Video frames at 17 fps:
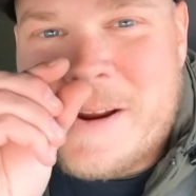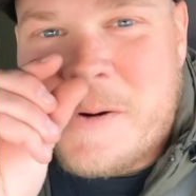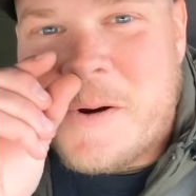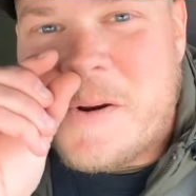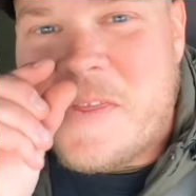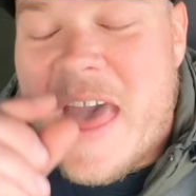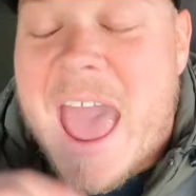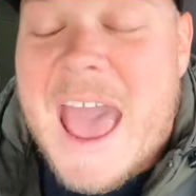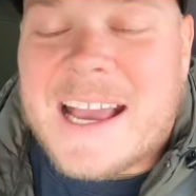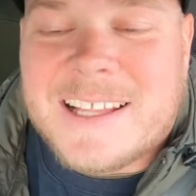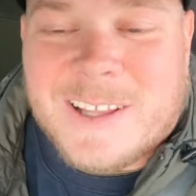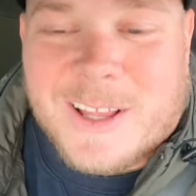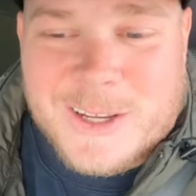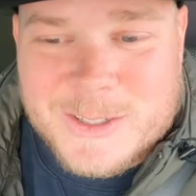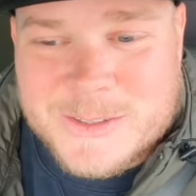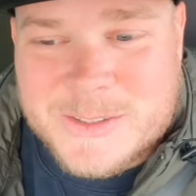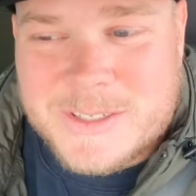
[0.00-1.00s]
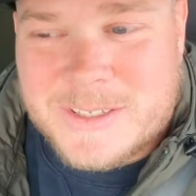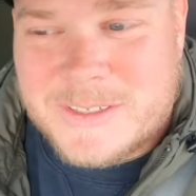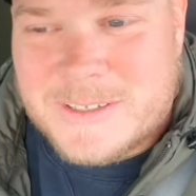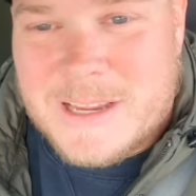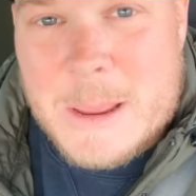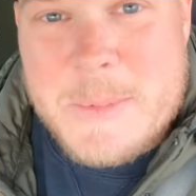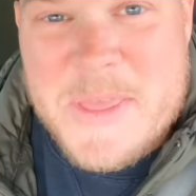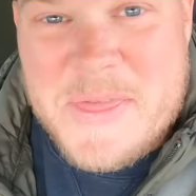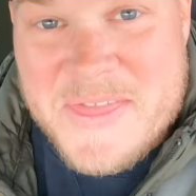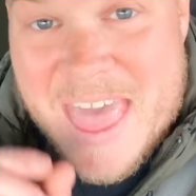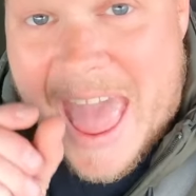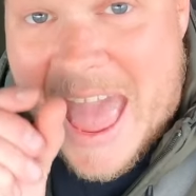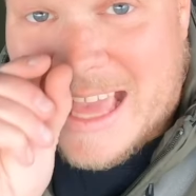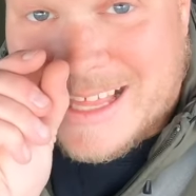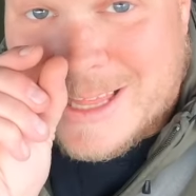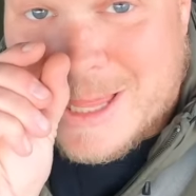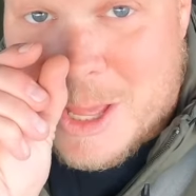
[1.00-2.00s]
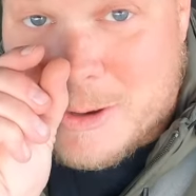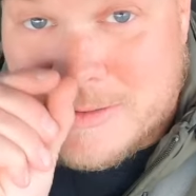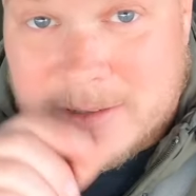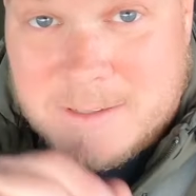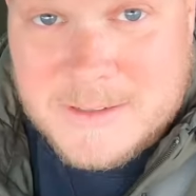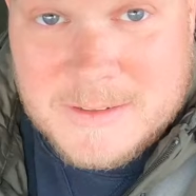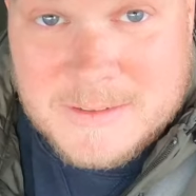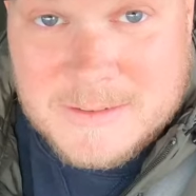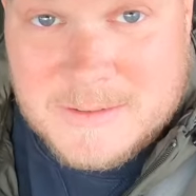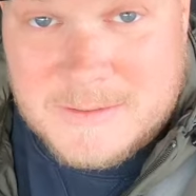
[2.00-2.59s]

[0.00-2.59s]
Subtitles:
we're that close. I mean, that close.